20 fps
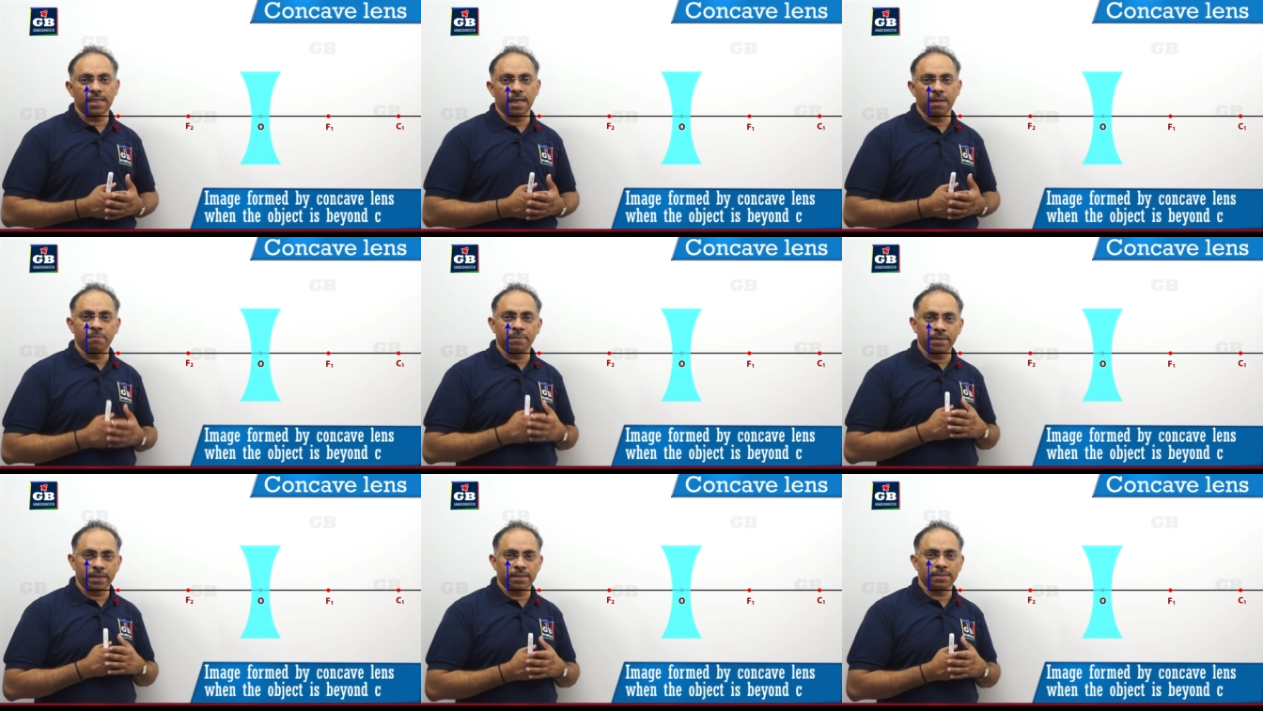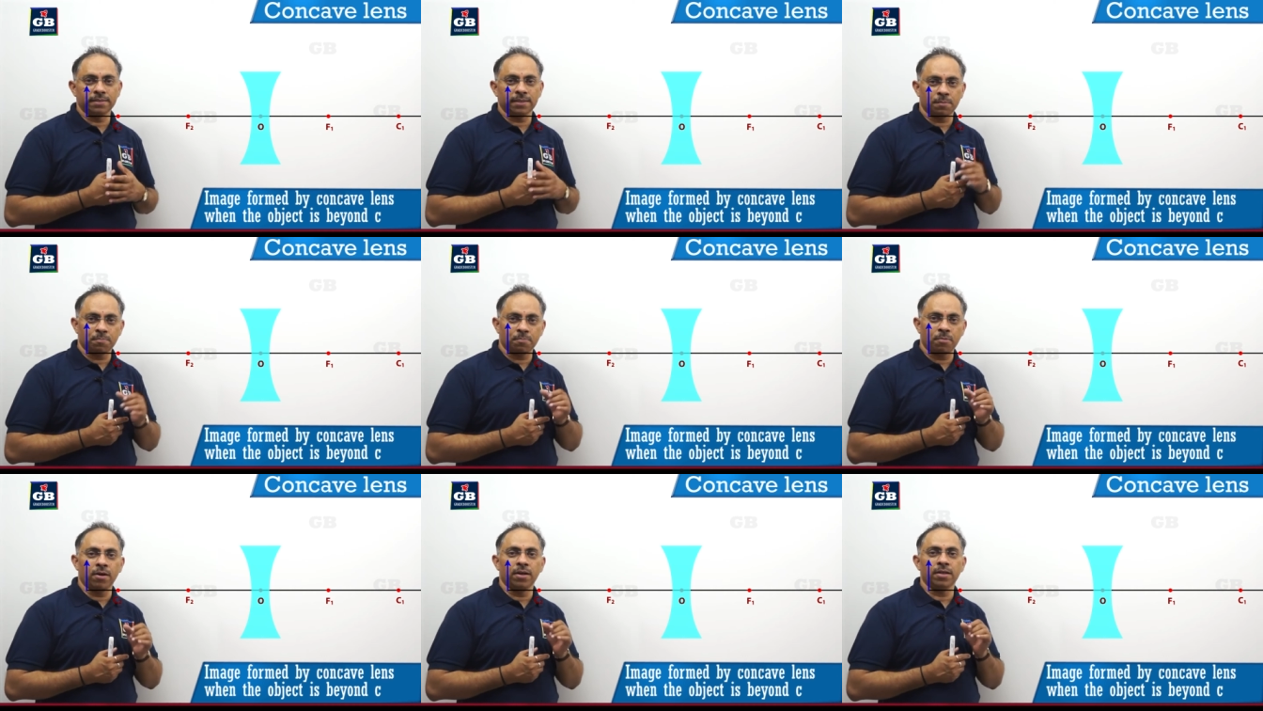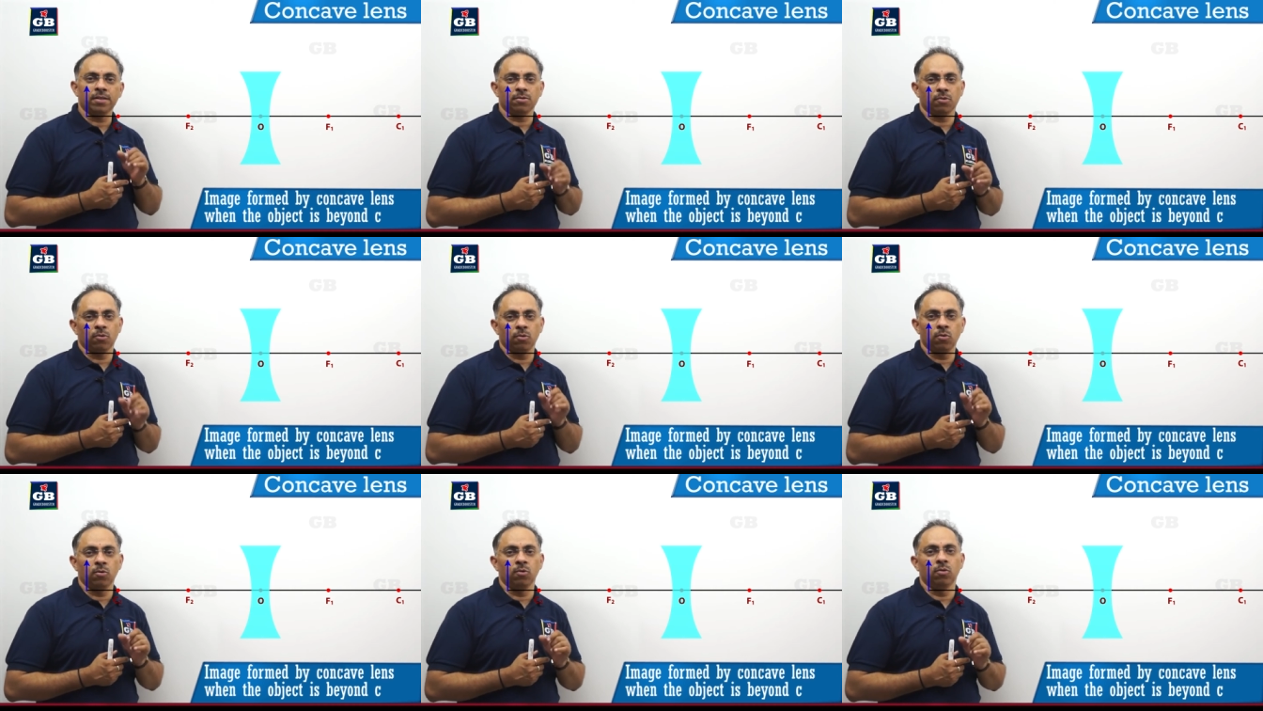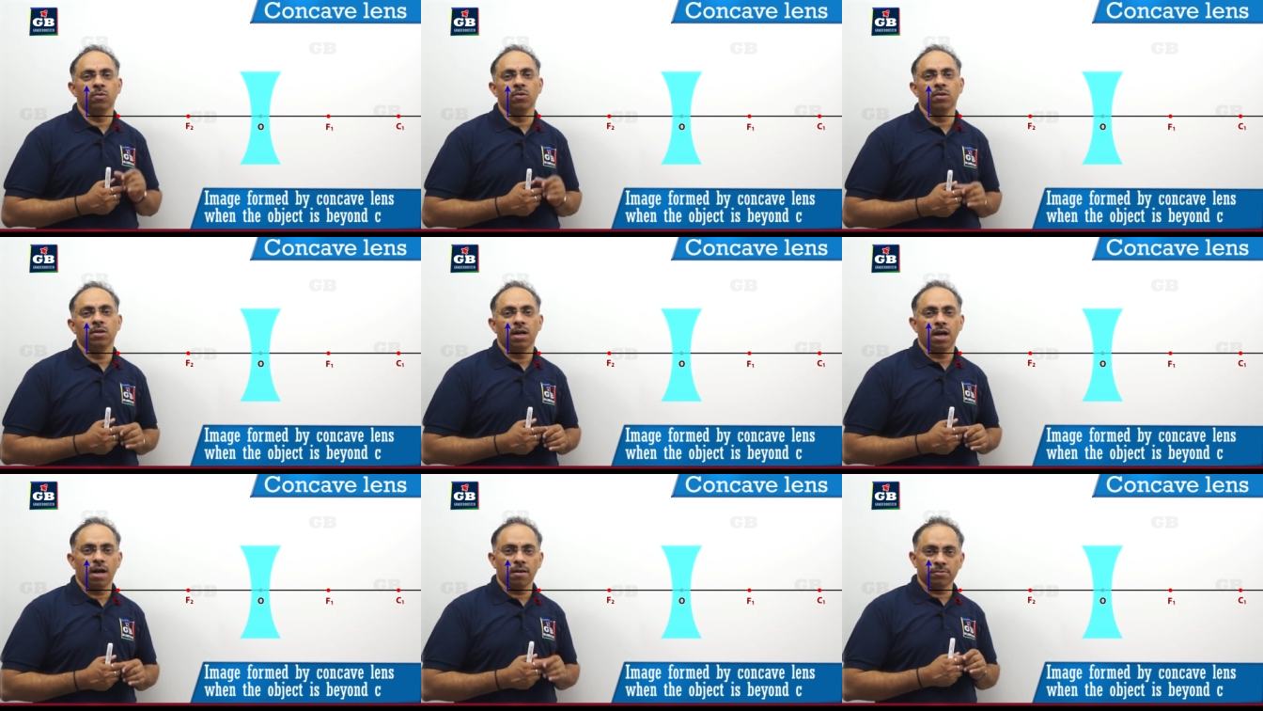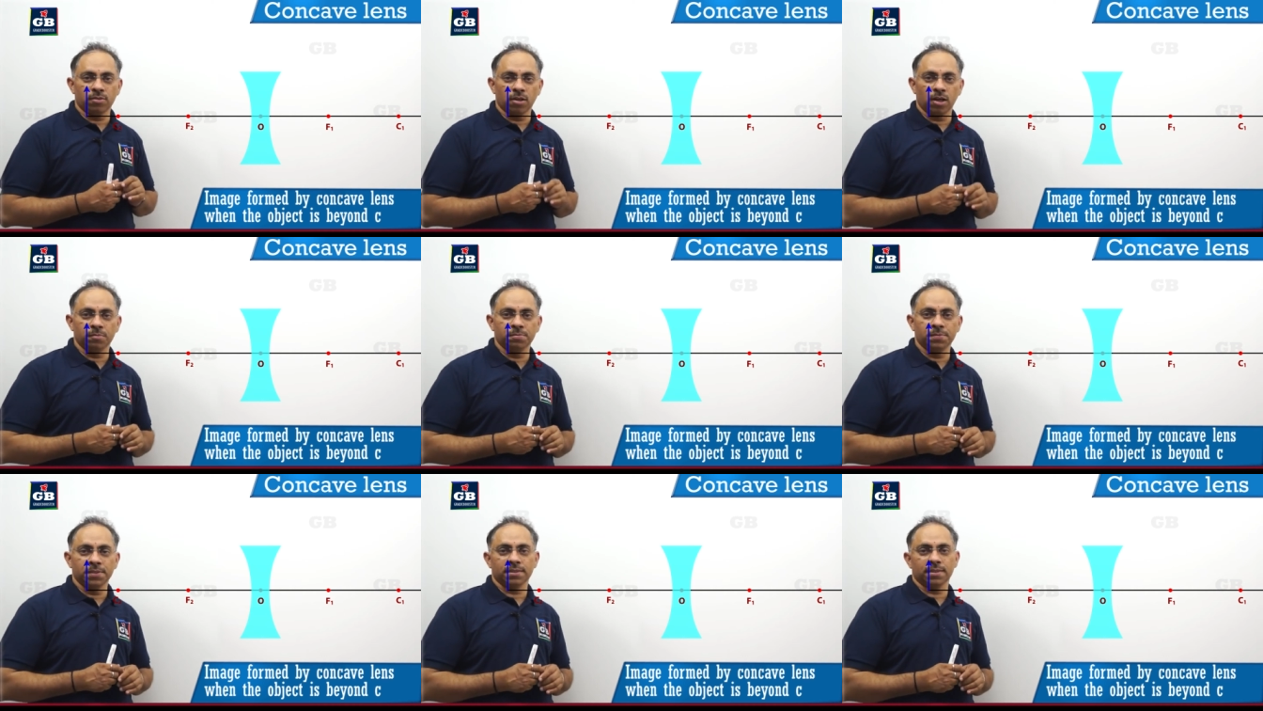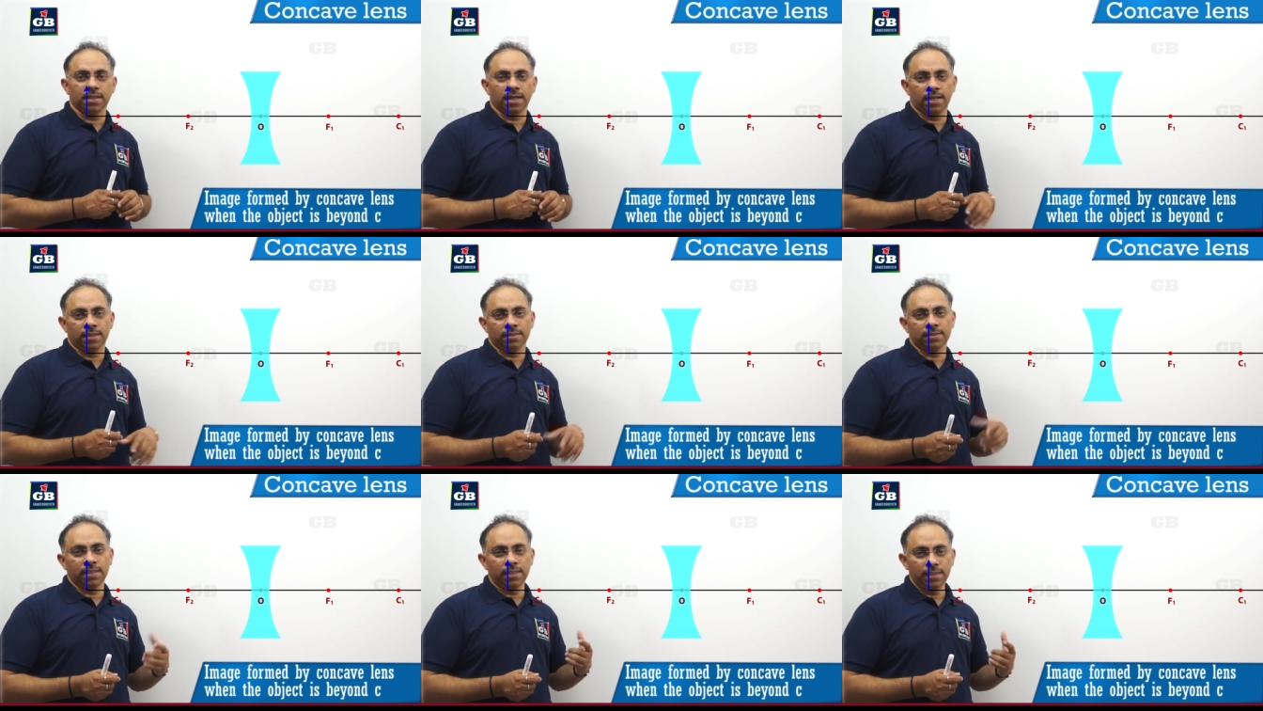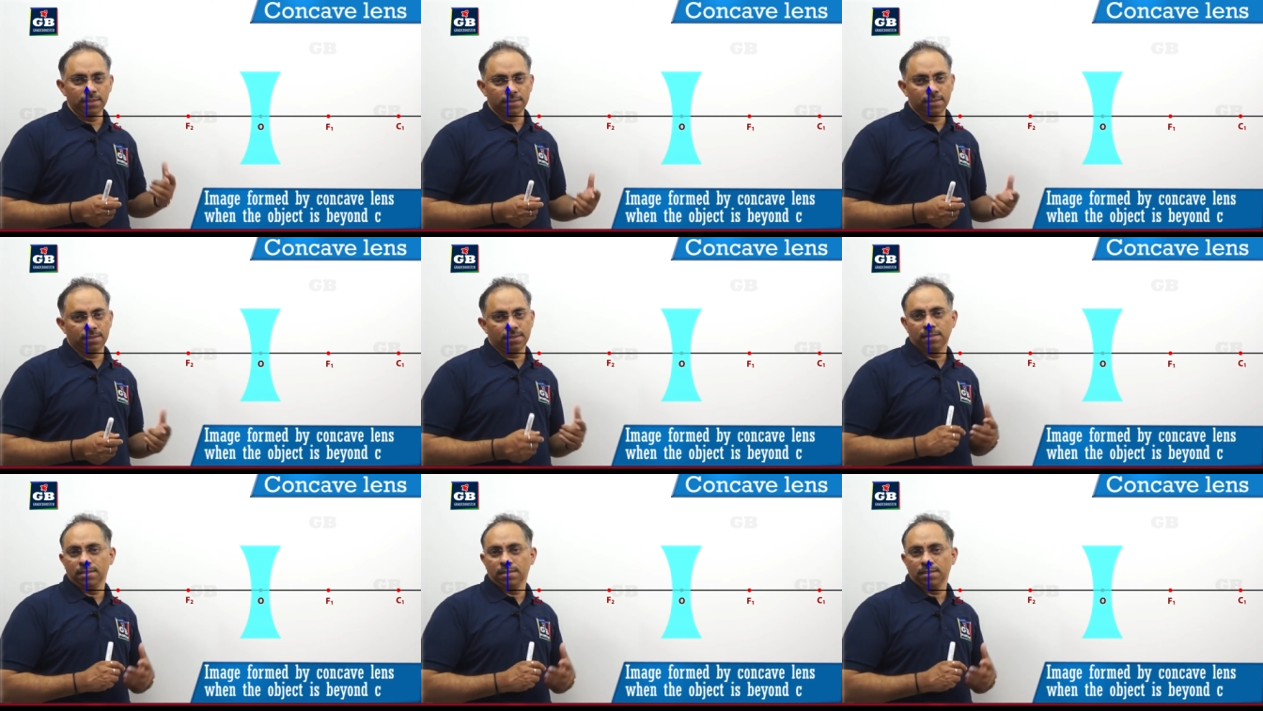I am taking that point O of the object on the